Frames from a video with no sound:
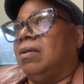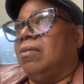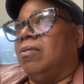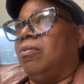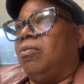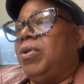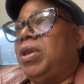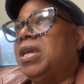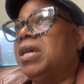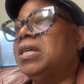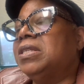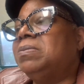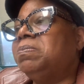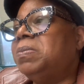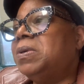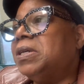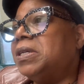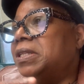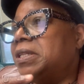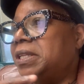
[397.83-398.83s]
we as
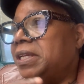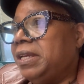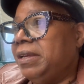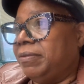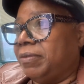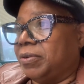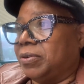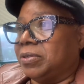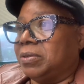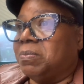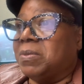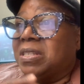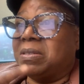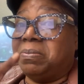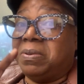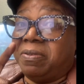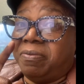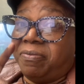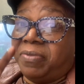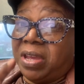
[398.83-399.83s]
believers must
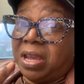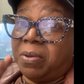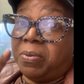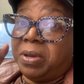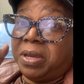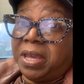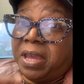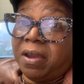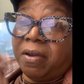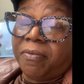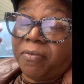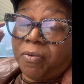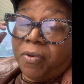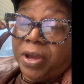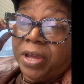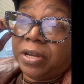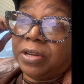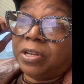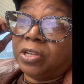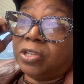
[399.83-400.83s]
be very careful
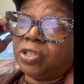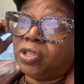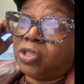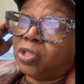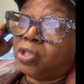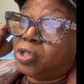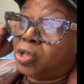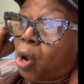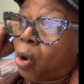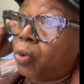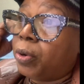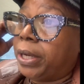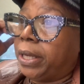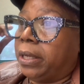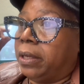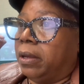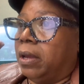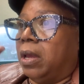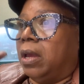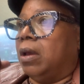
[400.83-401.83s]
and discerning